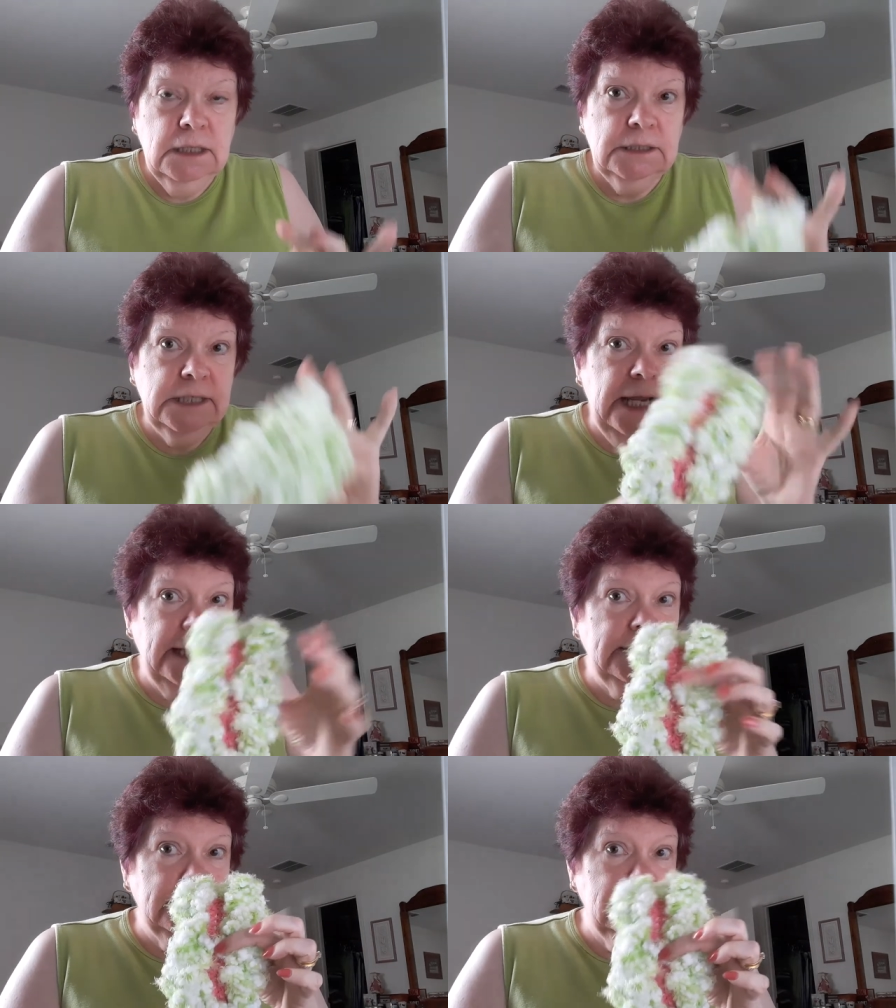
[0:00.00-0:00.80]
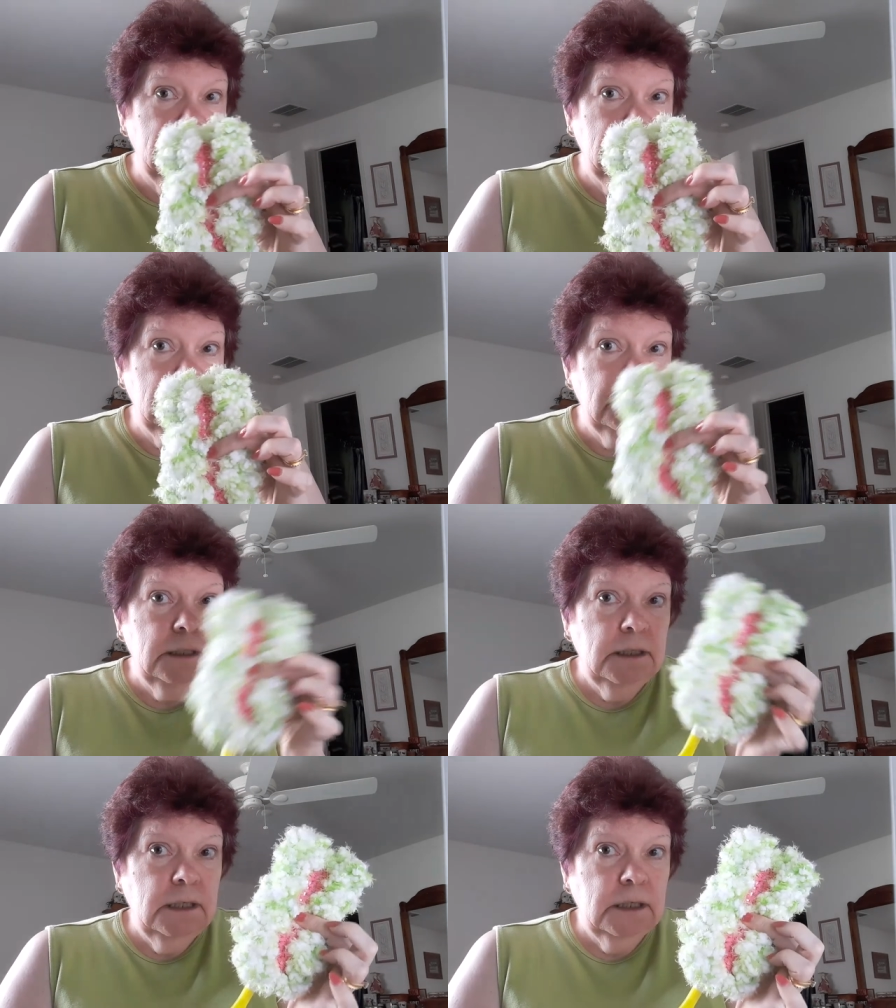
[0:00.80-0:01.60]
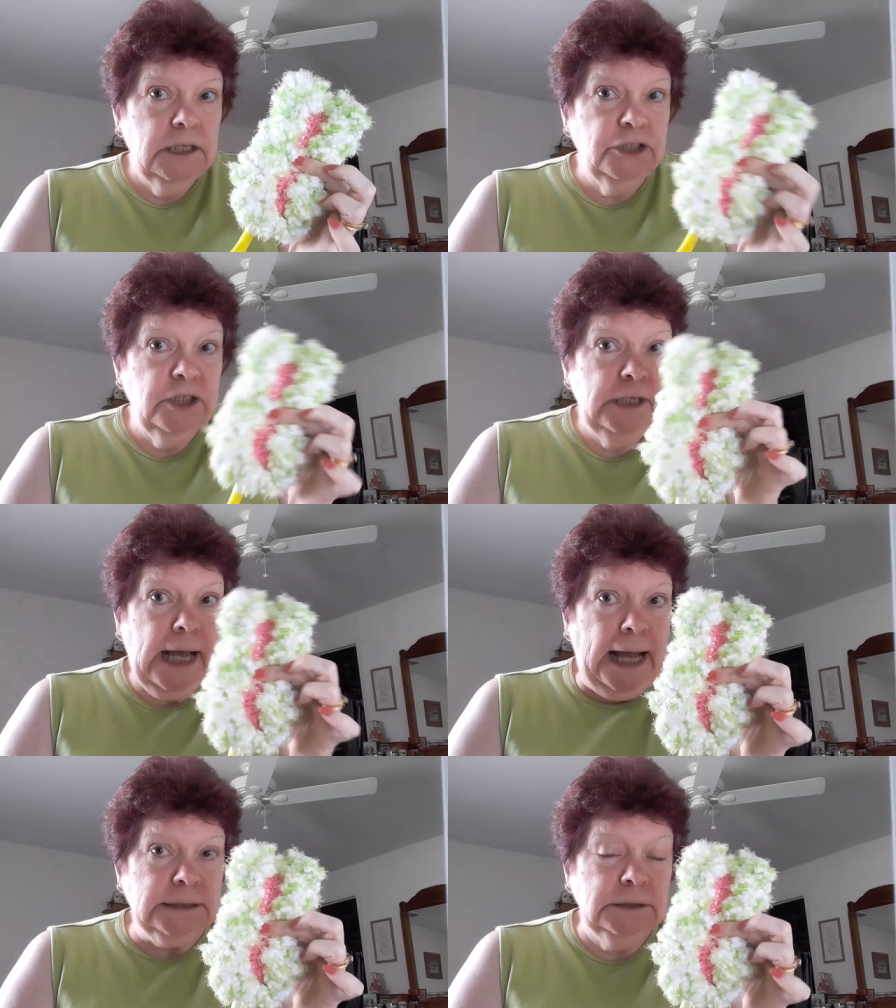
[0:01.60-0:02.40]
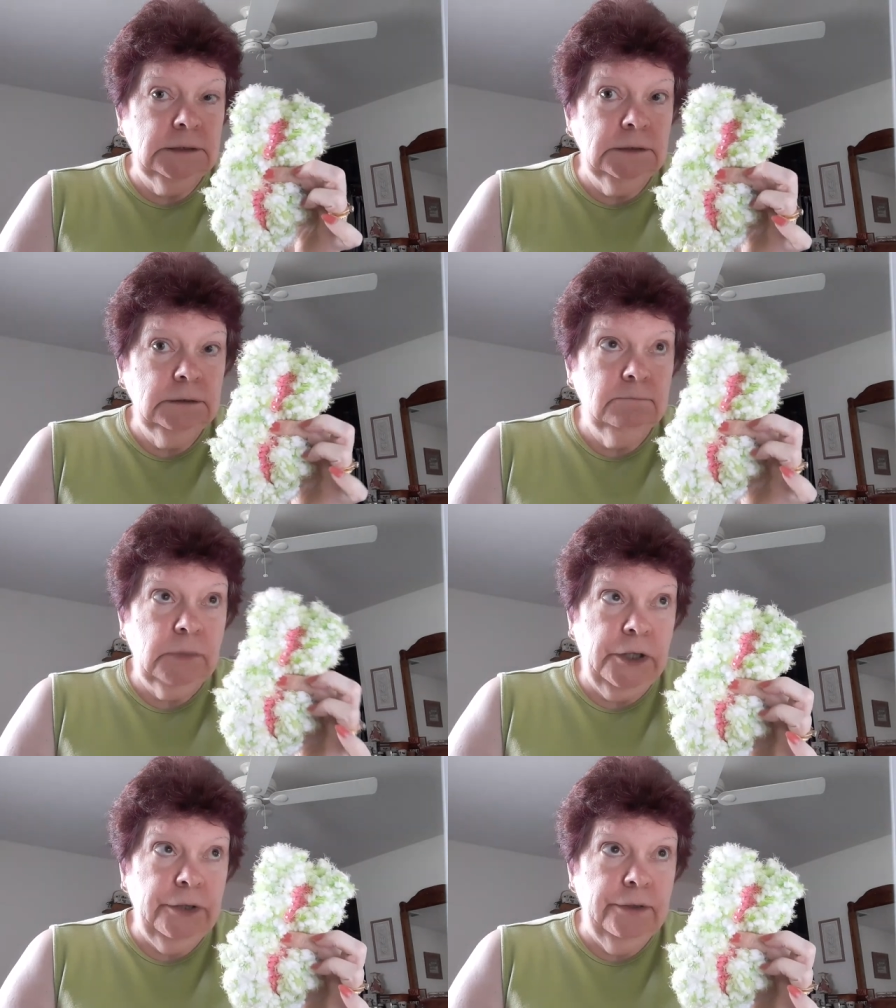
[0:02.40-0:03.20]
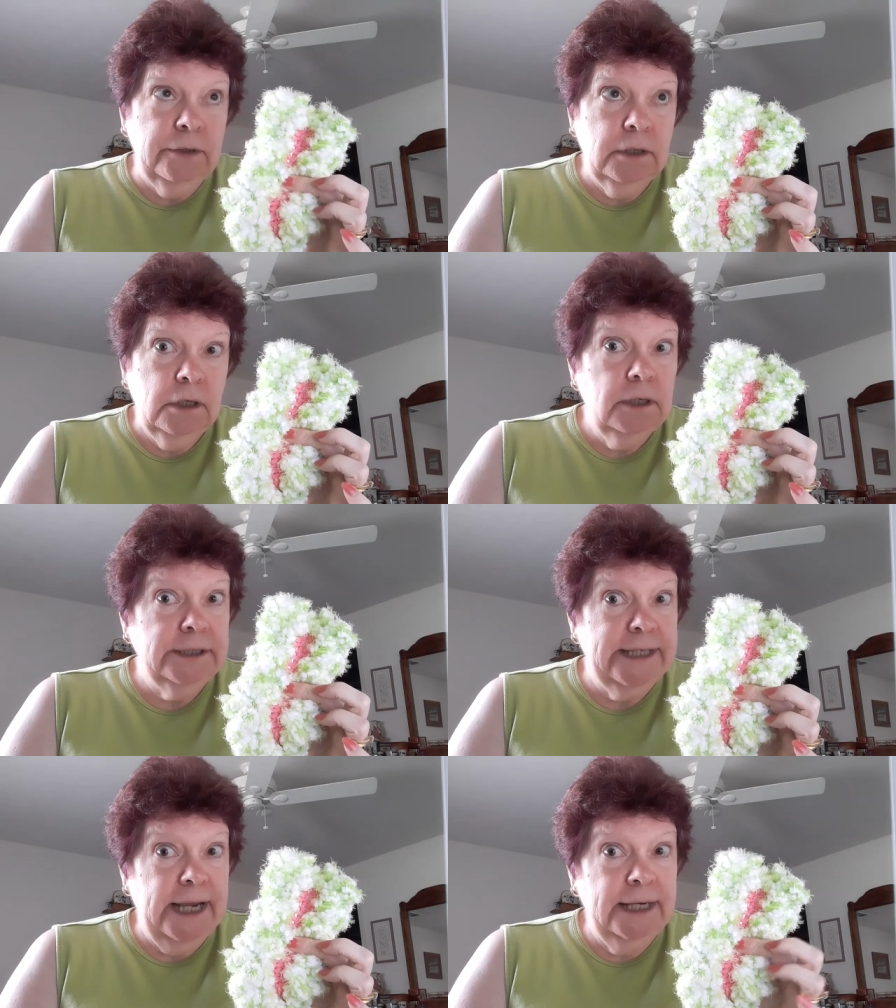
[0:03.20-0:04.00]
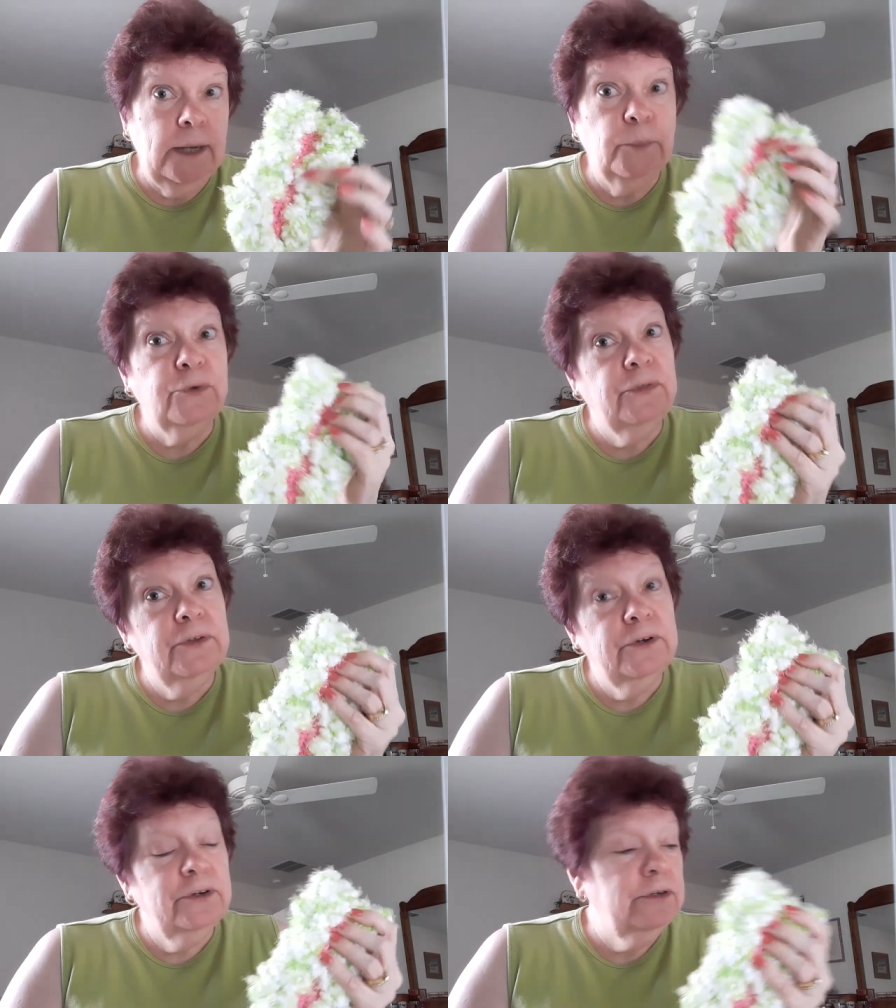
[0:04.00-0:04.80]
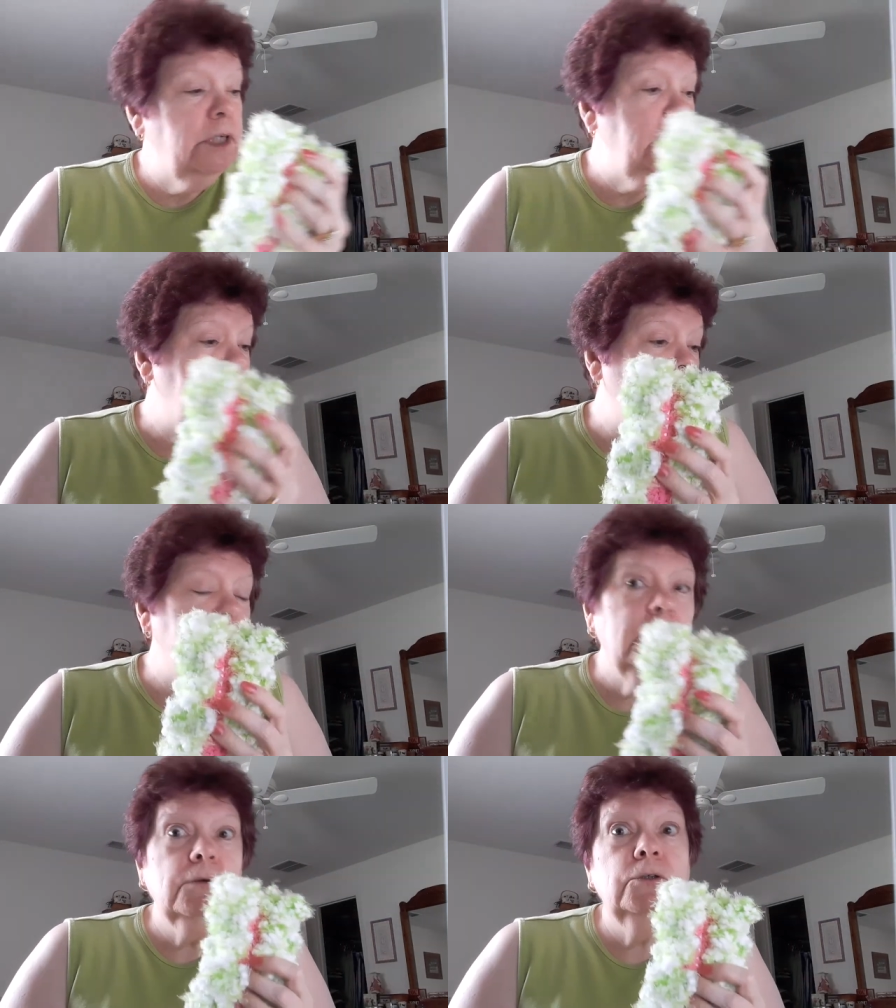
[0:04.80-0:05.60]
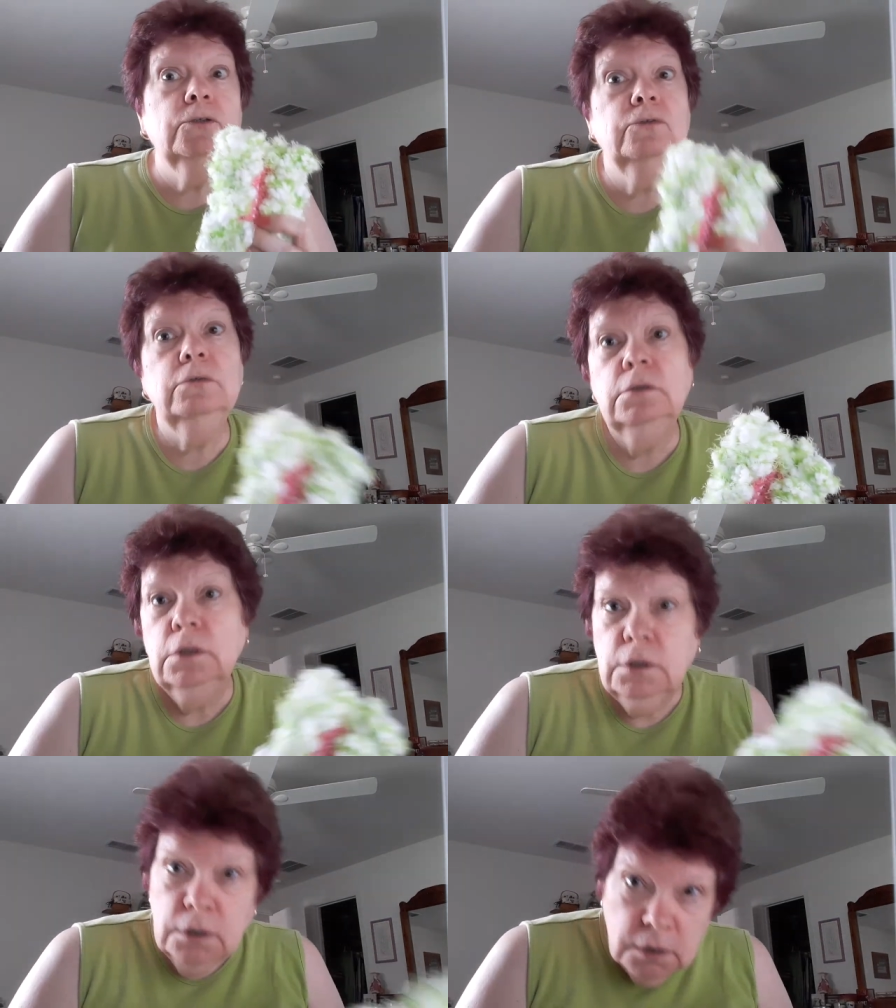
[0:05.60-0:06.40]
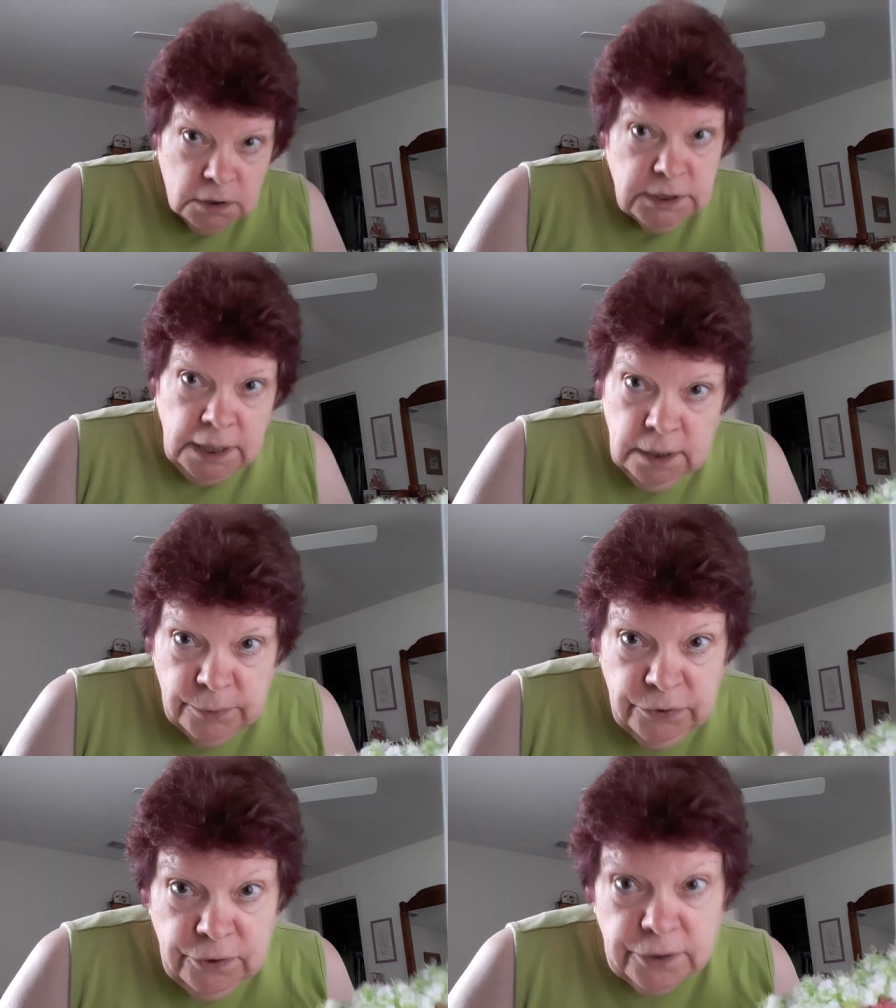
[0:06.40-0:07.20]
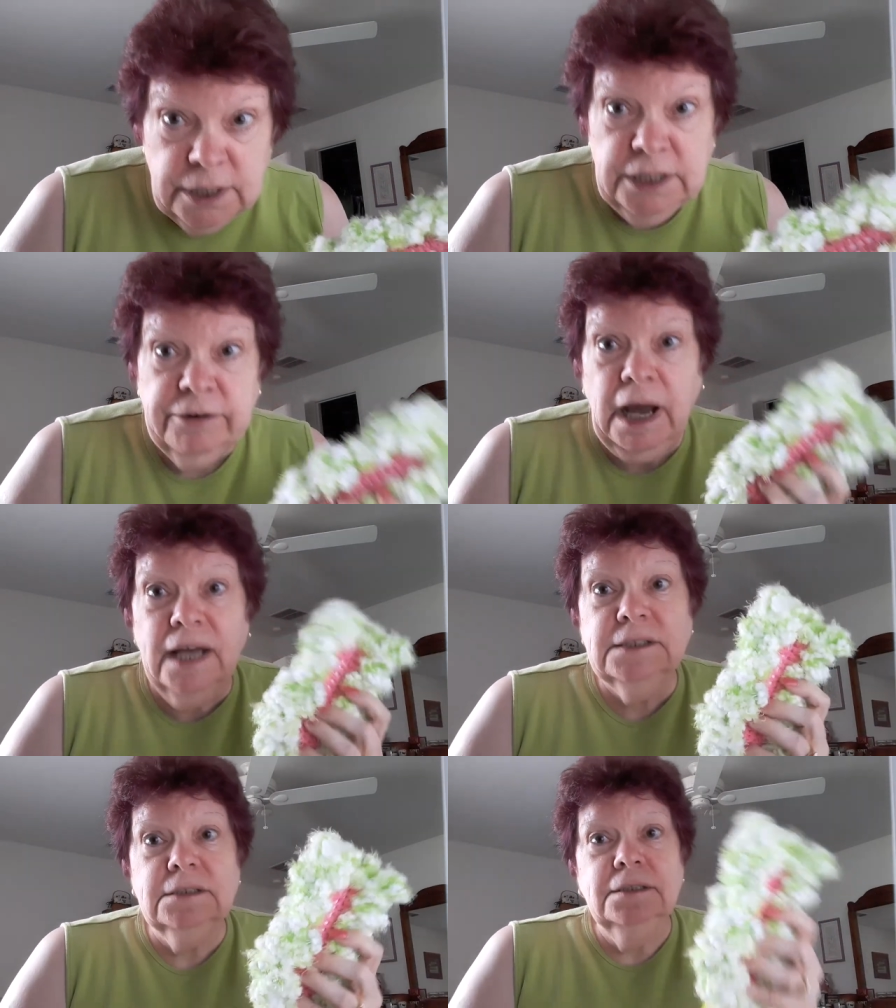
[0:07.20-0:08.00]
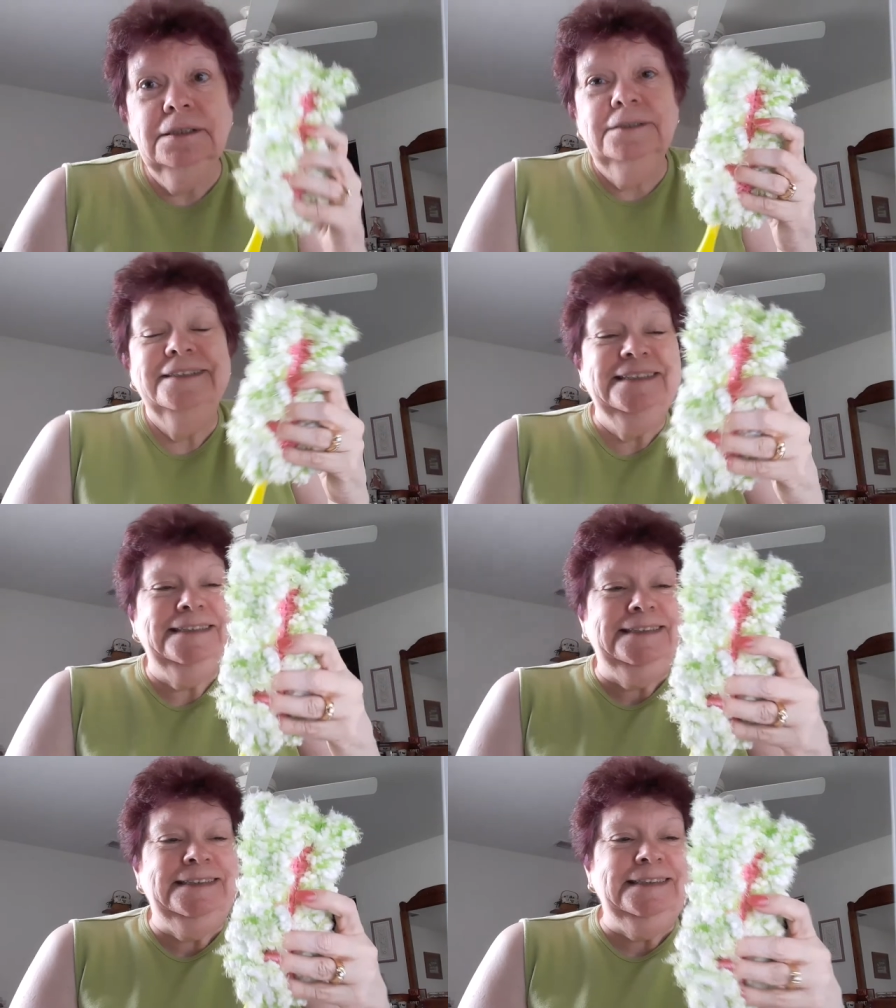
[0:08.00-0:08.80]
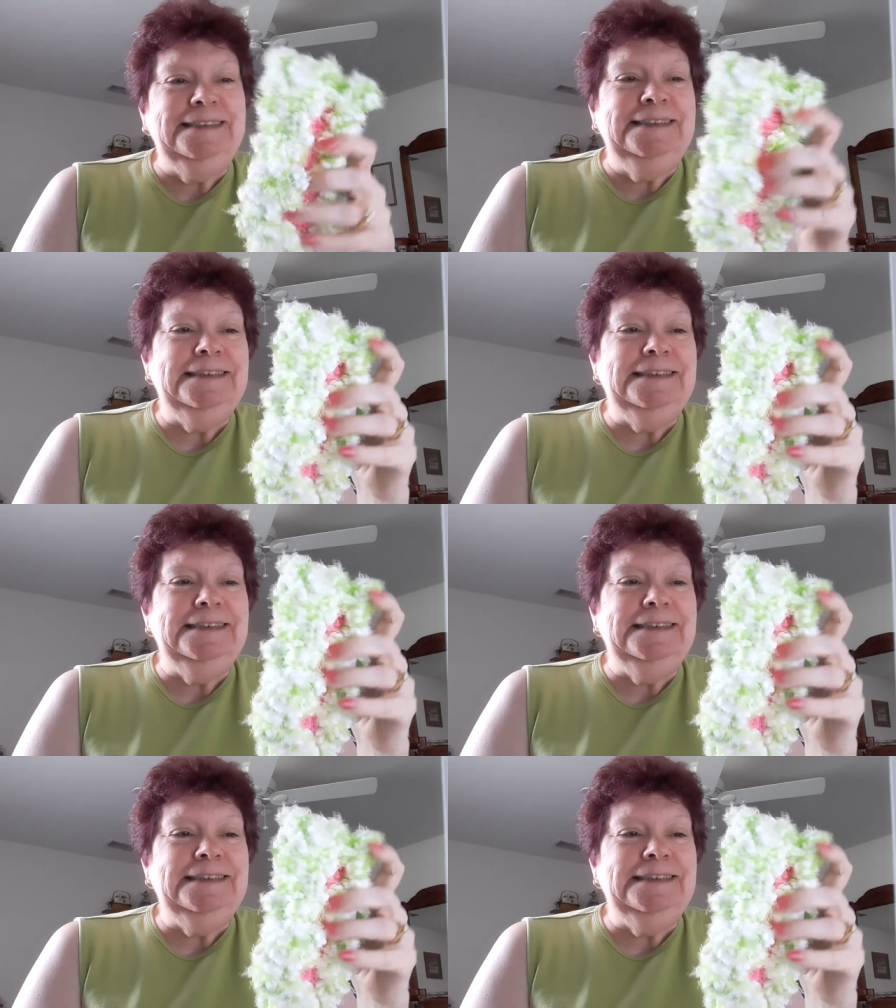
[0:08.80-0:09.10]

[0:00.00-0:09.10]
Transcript: today's Kitchen Cotton Month, day number 30. Day number 30, you guys. But